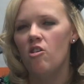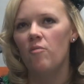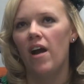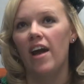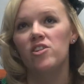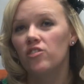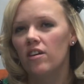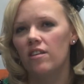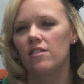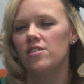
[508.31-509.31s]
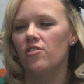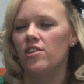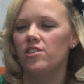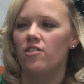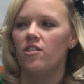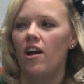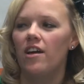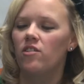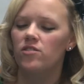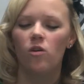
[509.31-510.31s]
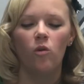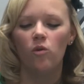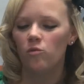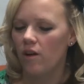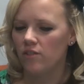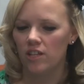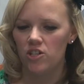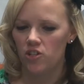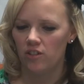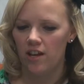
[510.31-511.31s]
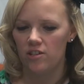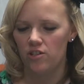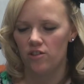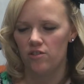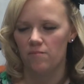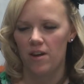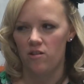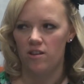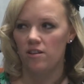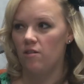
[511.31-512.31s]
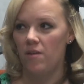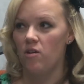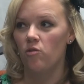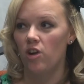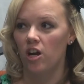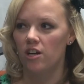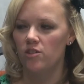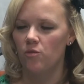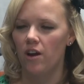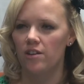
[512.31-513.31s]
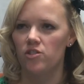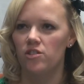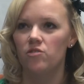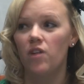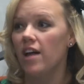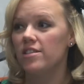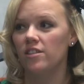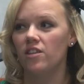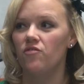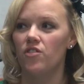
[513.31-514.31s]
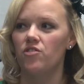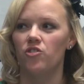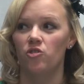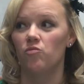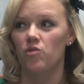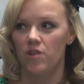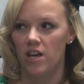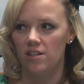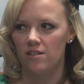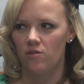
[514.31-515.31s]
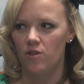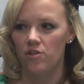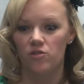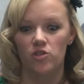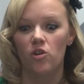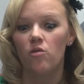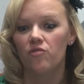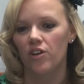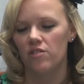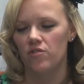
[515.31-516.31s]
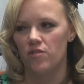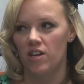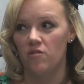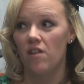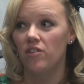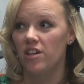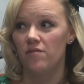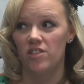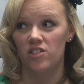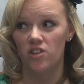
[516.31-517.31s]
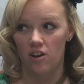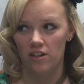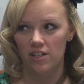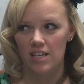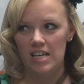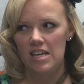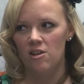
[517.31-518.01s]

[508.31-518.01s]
Actually, this year I had this whole revelation last year in my own art, where you constantly fear you're going to ruin it, or you're so afraid of ruining it, you never can even start.